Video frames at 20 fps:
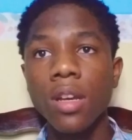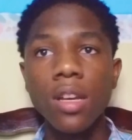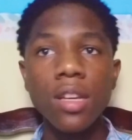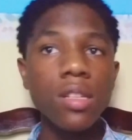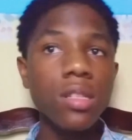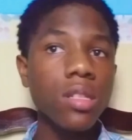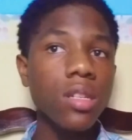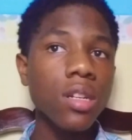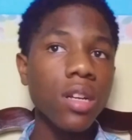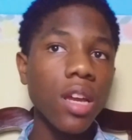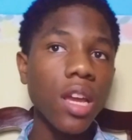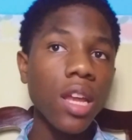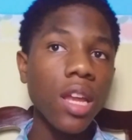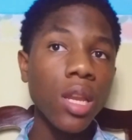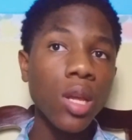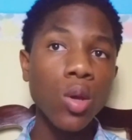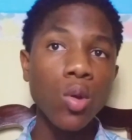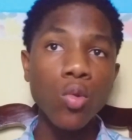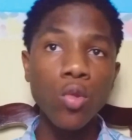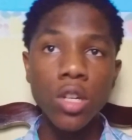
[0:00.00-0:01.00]
Is there
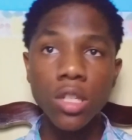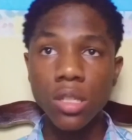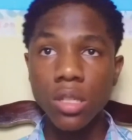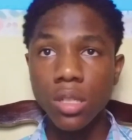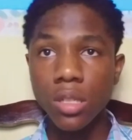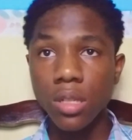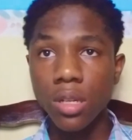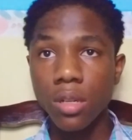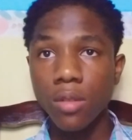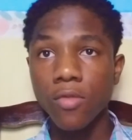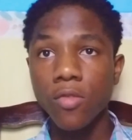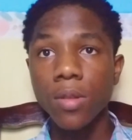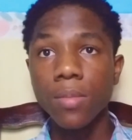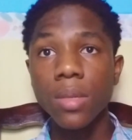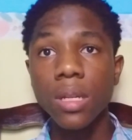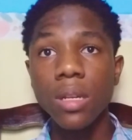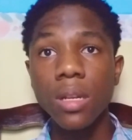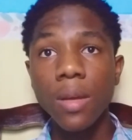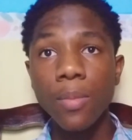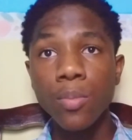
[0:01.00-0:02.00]
any question from
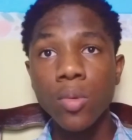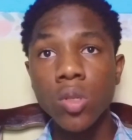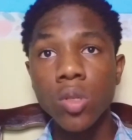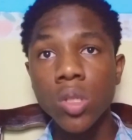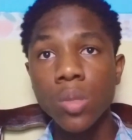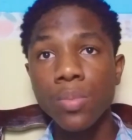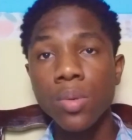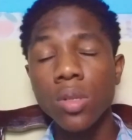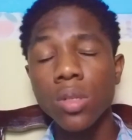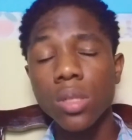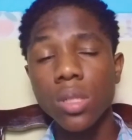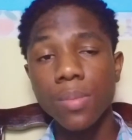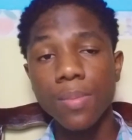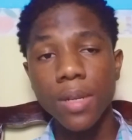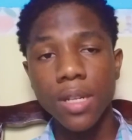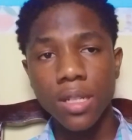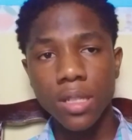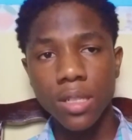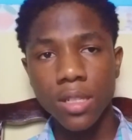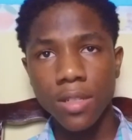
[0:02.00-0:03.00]
the leper's
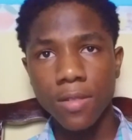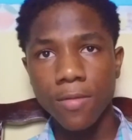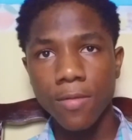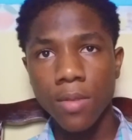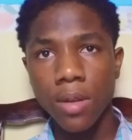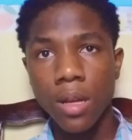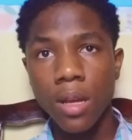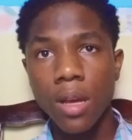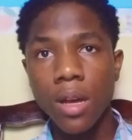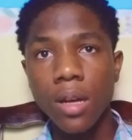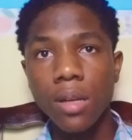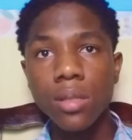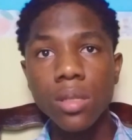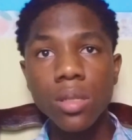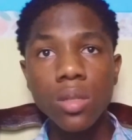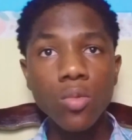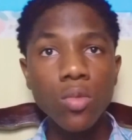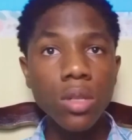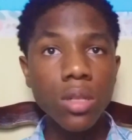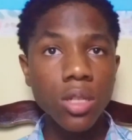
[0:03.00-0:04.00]
perspective as
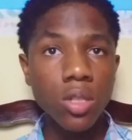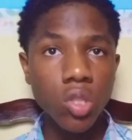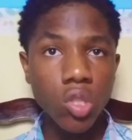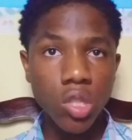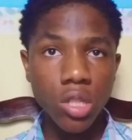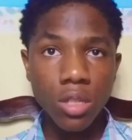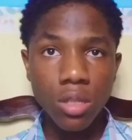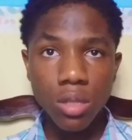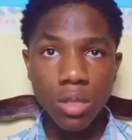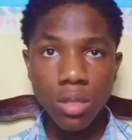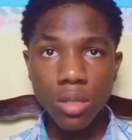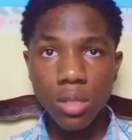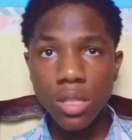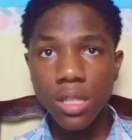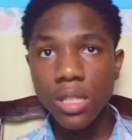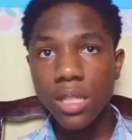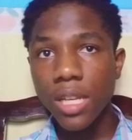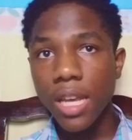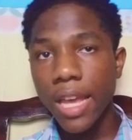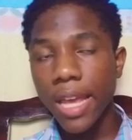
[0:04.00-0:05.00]
to whether Jesus
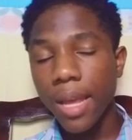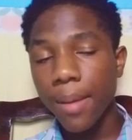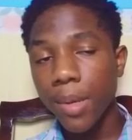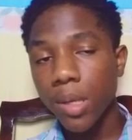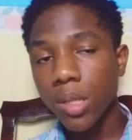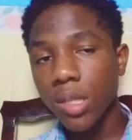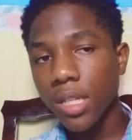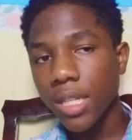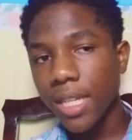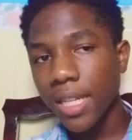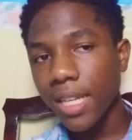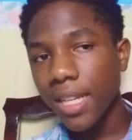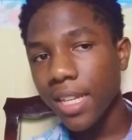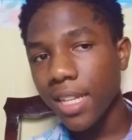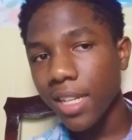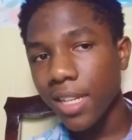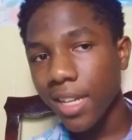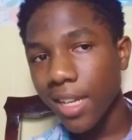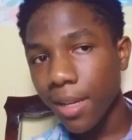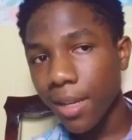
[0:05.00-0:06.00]
is able to
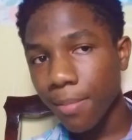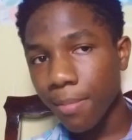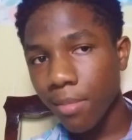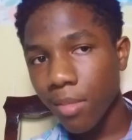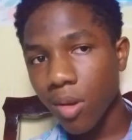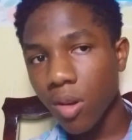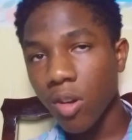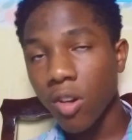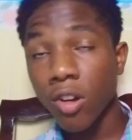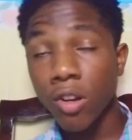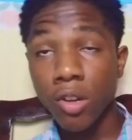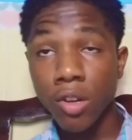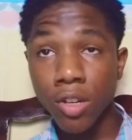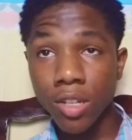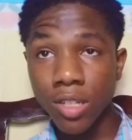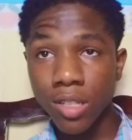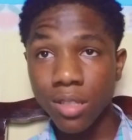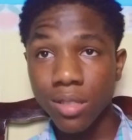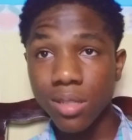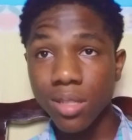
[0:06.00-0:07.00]
heal him or
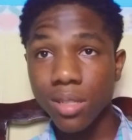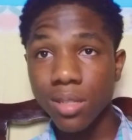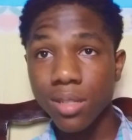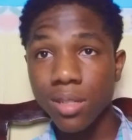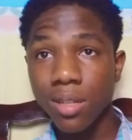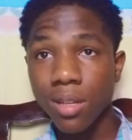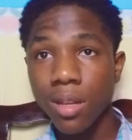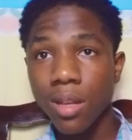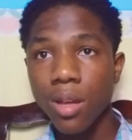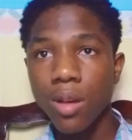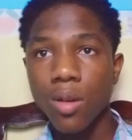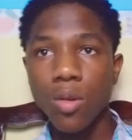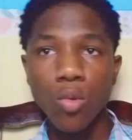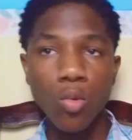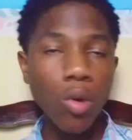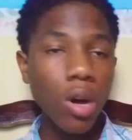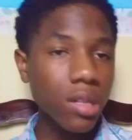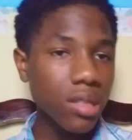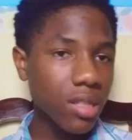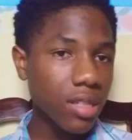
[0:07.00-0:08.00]
not?
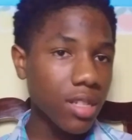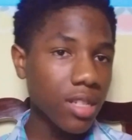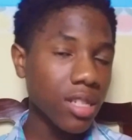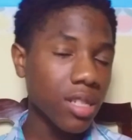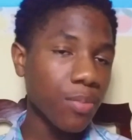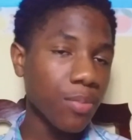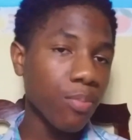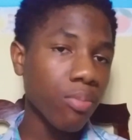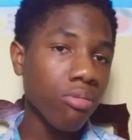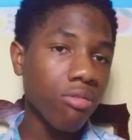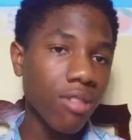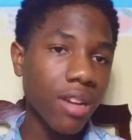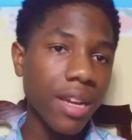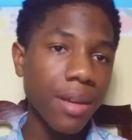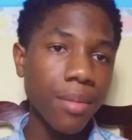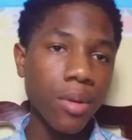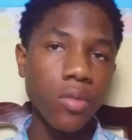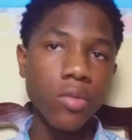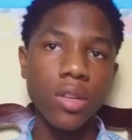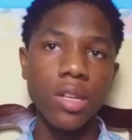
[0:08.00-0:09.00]
What is the
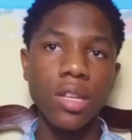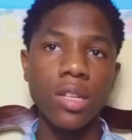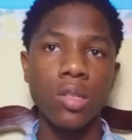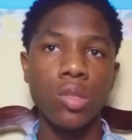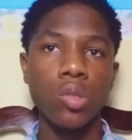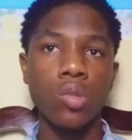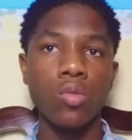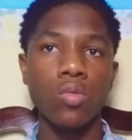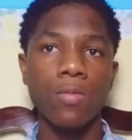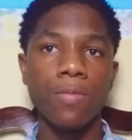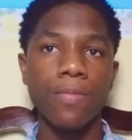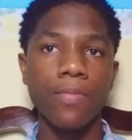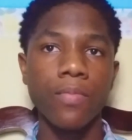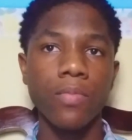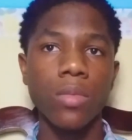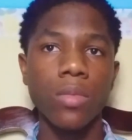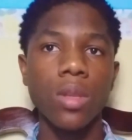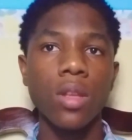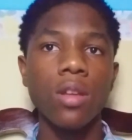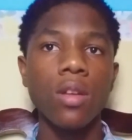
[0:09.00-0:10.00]
primary issue?
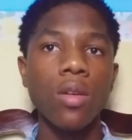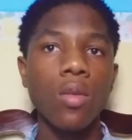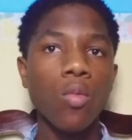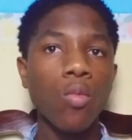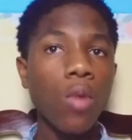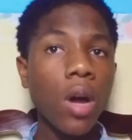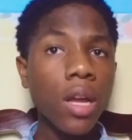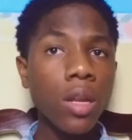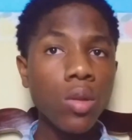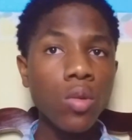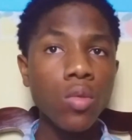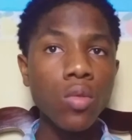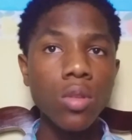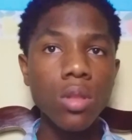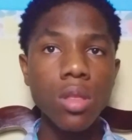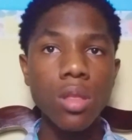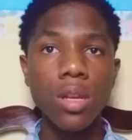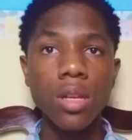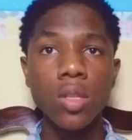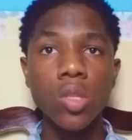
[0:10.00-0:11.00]
Why do you
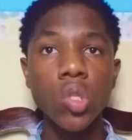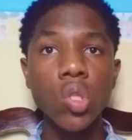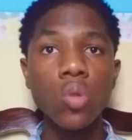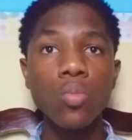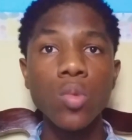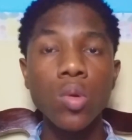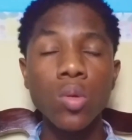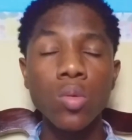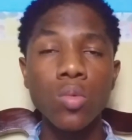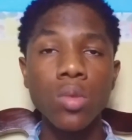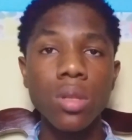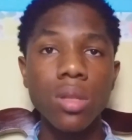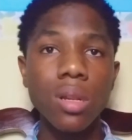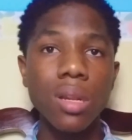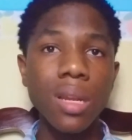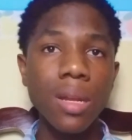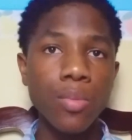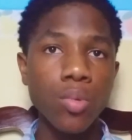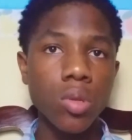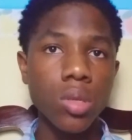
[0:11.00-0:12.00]
think someone with
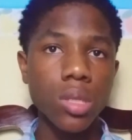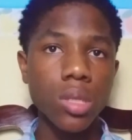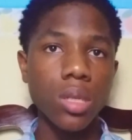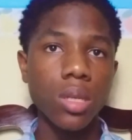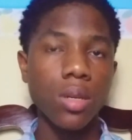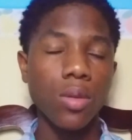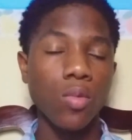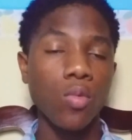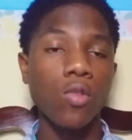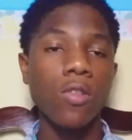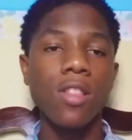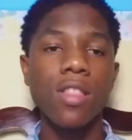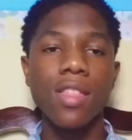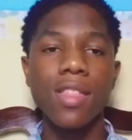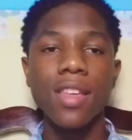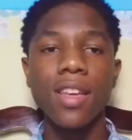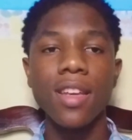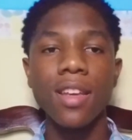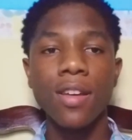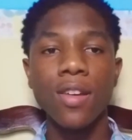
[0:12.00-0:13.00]
leprosy would
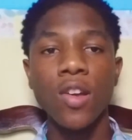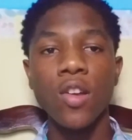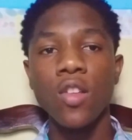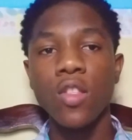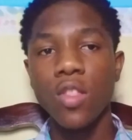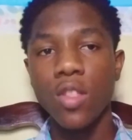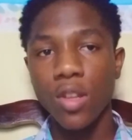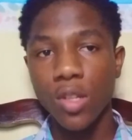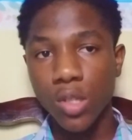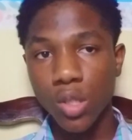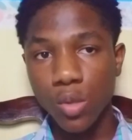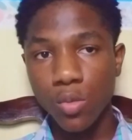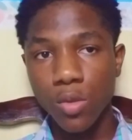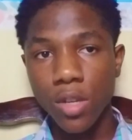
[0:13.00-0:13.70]
think this